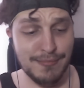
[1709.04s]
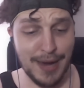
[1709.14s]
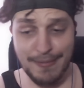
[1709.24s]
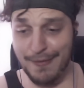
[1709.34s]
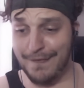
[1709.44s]

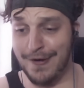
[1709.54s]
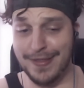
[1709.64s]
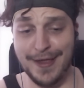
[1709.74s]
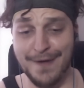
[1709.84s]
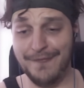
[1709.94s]
maybe we've got to
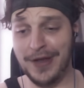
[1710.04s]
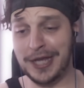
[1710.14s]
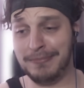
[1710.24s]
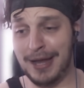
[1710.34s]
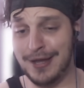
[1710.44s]
start
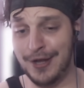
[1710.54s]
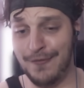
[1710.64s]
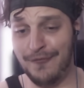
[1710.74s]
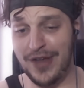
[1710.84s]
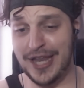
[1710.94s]
thinking about, you
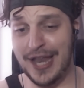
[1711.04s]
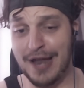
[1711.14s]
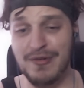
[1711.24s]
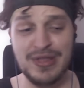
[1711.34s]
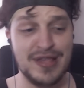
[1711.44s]
know, feeding
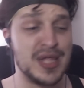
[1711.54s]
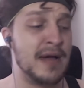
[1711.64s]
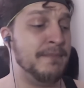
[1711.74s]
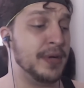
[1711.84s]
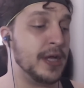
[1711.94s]
Eren to
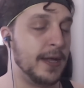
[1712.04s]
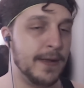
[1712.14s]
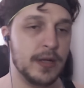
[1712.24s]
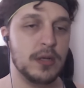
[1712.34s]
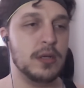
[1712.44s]
somebody.